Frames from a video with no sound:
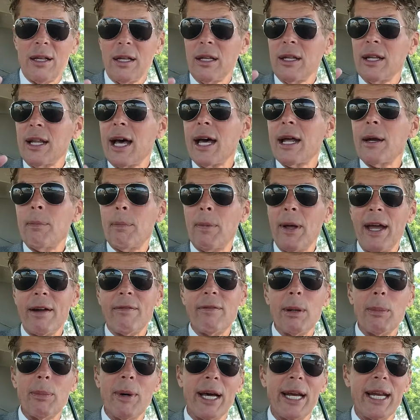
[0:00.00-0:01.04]
a lot of
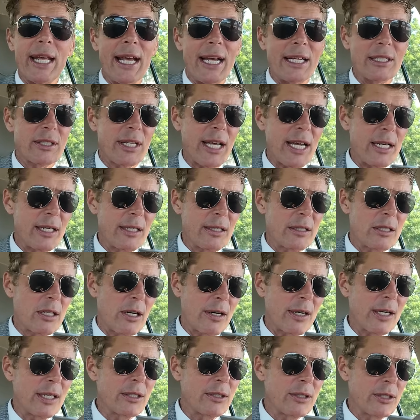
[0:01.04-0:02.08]
everybody has kind of
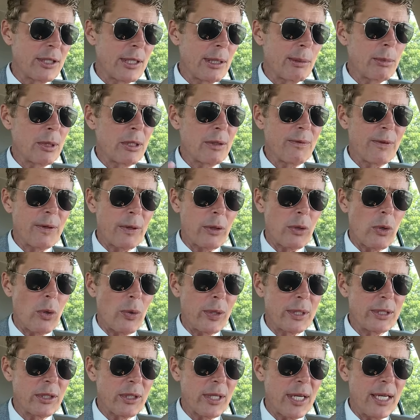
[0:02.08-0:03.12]
targets similar for
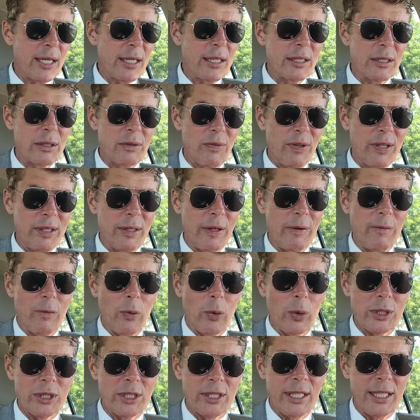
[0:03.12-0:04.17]
CoinsKid it's
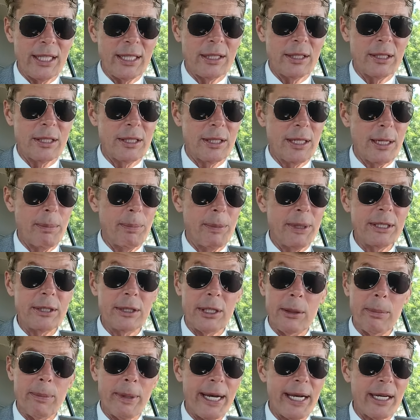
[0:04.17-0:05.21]
54 cents uh,
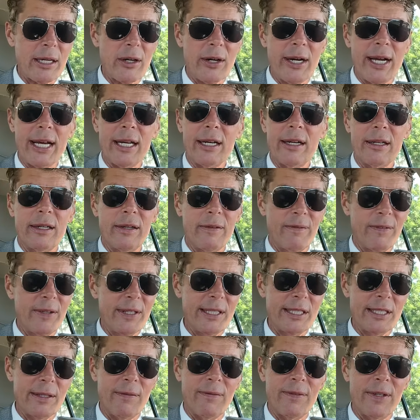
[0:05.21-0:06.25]
BC backer had it at
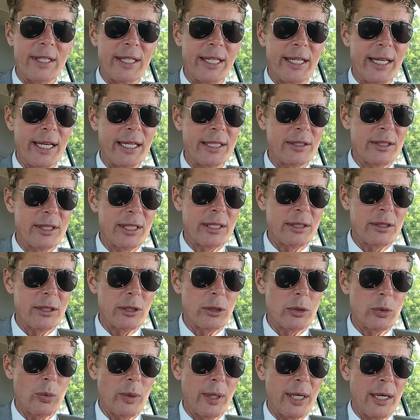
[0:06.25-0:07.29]
58 cents
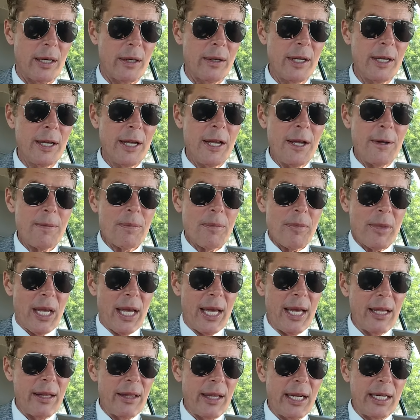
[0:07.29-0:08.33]
as well
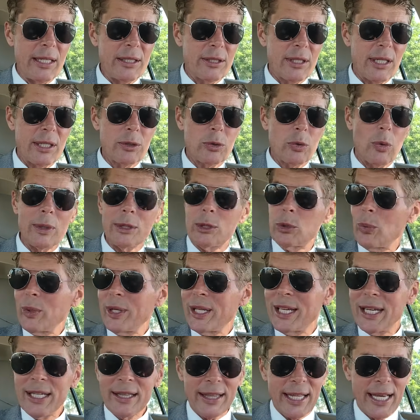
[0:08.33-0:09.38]
and then he says once we
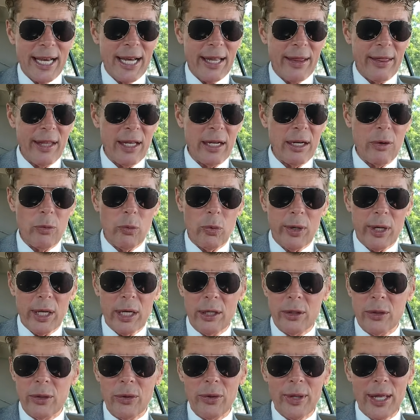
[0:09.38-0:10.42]
get that then we're going
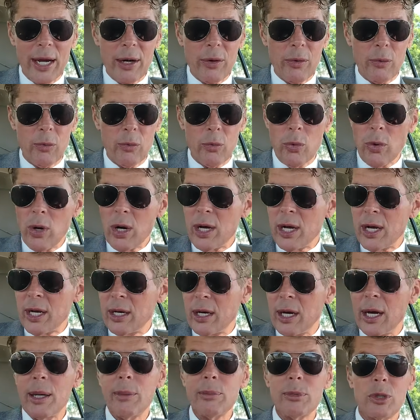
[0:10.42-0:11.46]
to do that
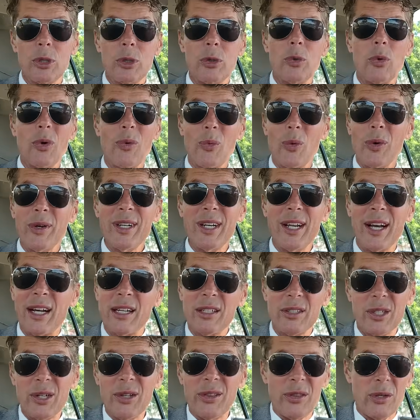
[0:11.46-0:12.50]
run up to
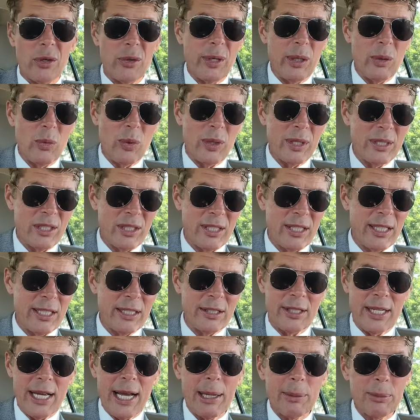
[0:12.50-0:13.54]

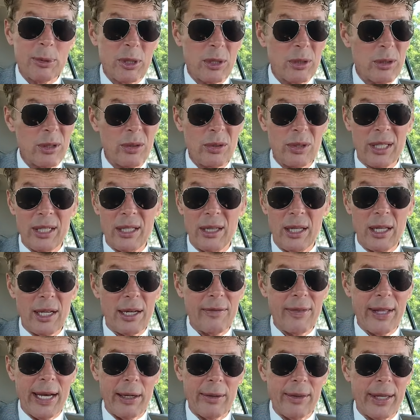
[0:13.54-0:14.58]
$1.31 absolutely
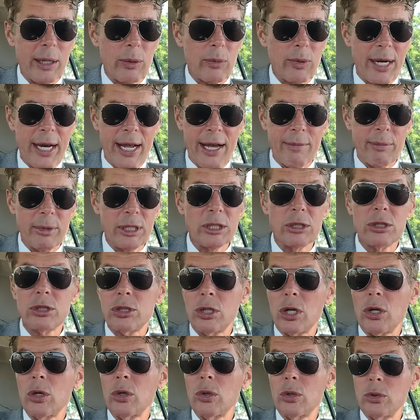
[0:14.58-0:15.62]
love that that would have me
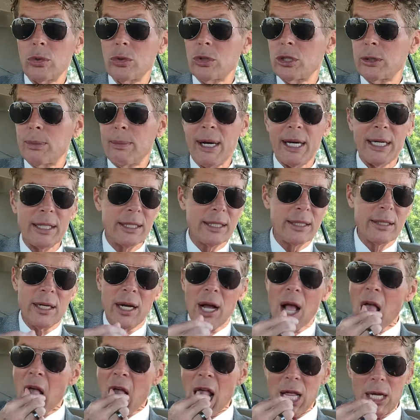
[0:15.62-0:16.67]
so smiling
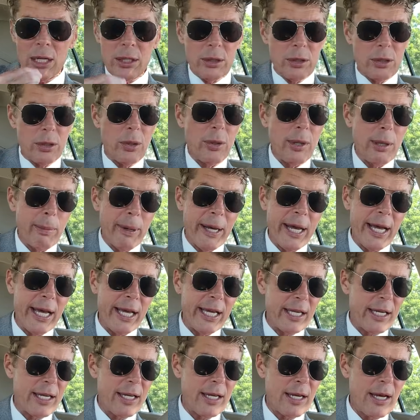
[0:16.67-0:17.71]
to the
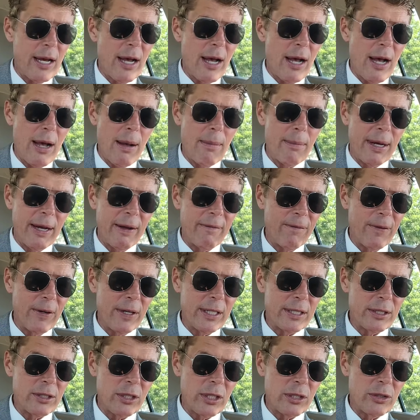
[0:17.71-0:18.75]
bank uh, my
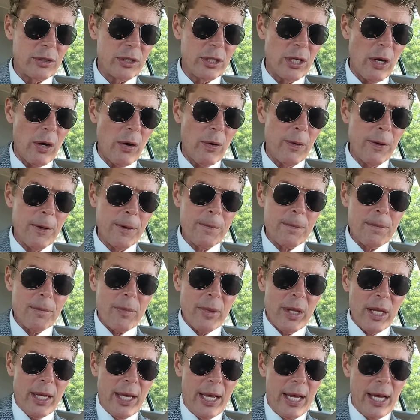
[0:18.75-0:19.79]
friends and so
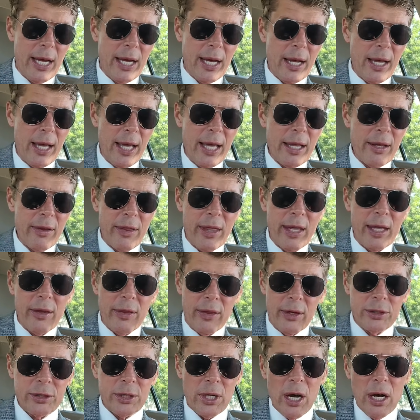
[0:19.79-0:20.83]
uh, and
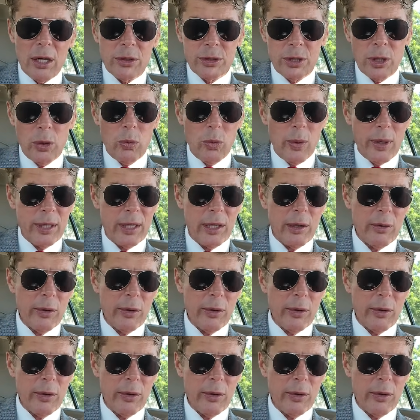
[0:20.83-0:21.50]
then there's also one